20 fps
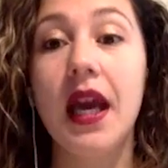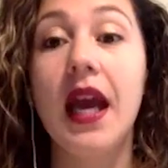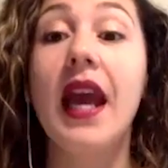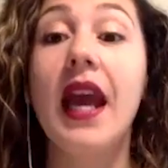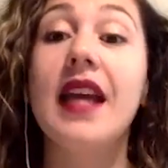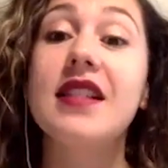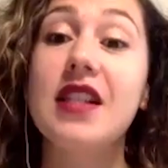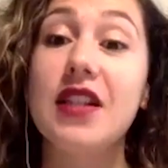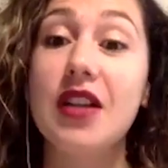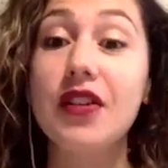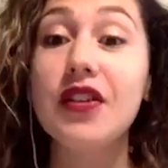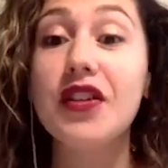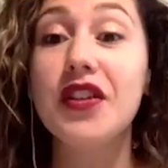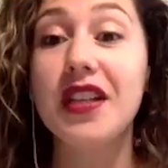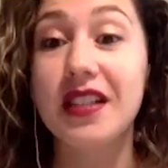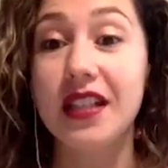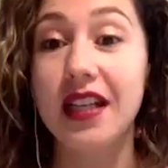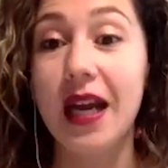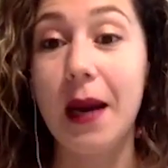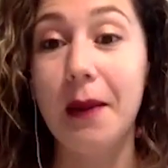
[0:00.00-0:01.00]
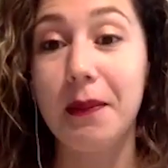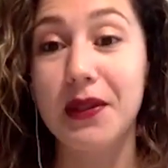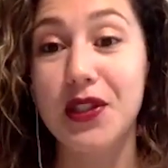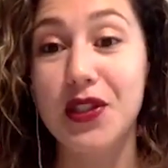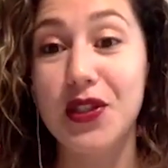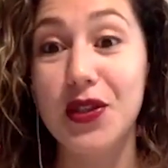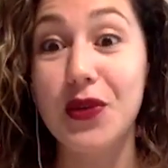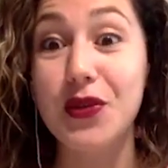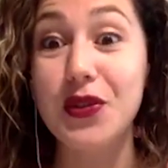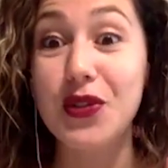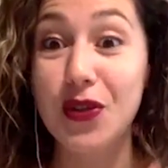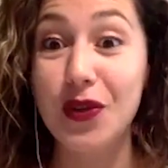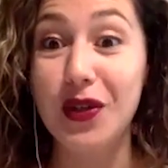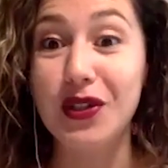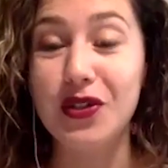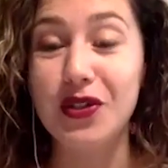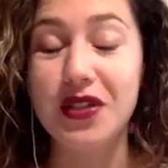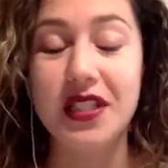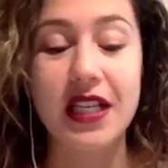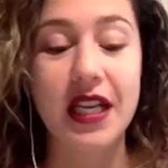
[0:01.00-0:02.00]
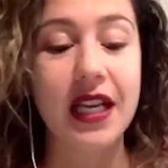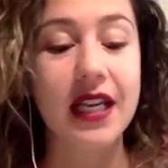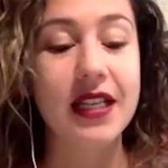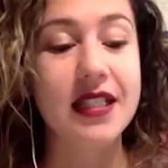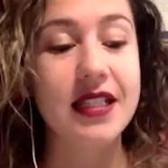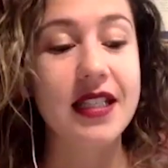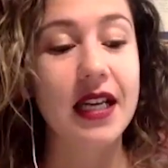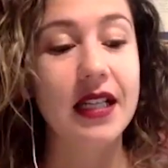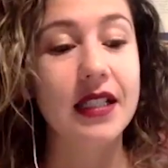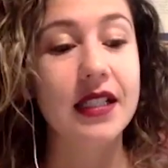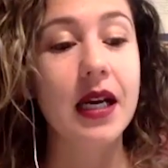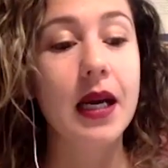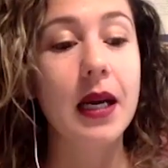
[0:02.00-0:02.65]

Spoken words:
And another thing that happened too, so interesting, is that